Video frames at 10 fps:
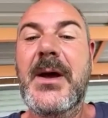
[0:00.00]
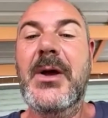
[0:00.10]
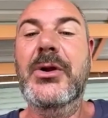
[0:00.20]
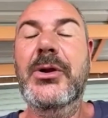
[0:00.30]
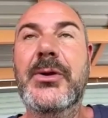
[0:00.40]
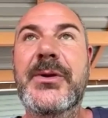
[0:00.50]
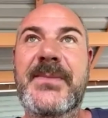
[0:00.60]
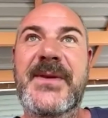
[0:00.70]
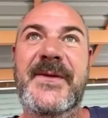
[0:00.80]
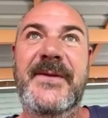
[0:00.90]
A lot of
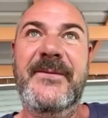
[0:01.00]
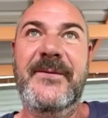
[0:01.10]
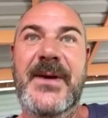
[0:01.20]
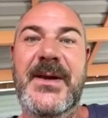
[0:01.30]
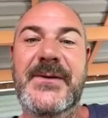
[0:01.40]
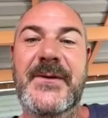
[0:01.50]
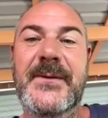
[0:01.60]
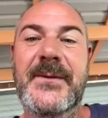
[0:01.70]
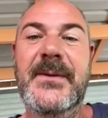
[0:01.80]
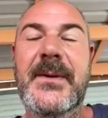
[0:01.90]
misinformation.
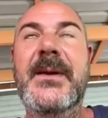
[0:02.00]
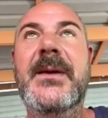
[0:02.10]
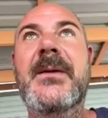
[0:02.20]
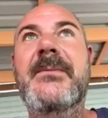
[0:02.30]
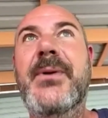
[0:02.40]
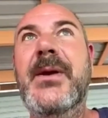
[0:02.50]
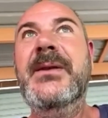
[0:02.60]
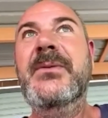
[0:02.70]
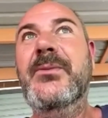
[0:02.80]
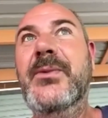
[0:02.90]

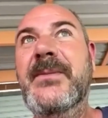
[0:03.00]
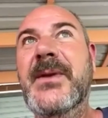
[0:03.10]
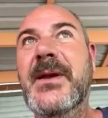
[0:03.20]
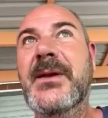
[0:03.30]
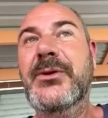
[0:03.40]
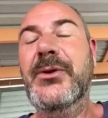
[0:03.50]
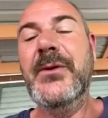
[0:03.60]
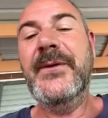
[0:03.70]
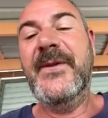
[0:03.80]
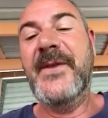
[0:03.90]
Pregnant women are
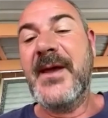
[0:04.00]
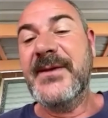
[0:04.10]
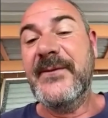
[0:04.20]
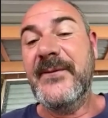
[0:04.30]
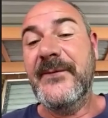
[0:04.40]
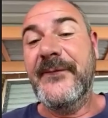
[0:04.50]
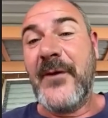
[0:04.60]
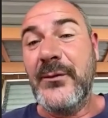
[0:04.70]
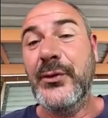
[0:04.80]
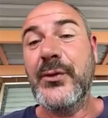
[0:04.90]
not that
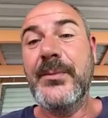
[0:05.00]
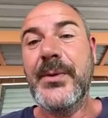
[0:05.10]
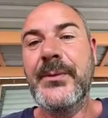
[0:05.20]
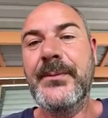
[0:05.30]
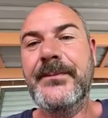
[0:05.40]
vulnerable.